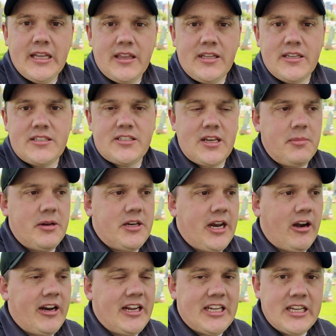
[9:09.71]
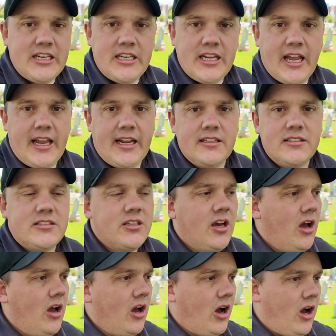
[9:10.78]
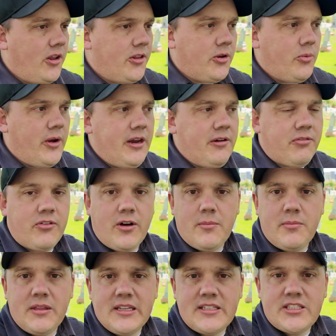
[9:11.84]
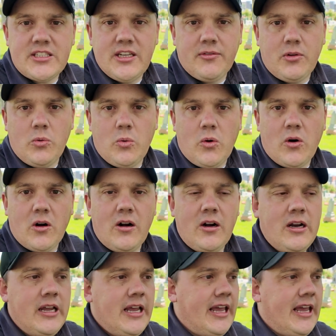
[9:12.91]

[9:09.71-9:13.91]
this cemetery contains, all the way from the Civil War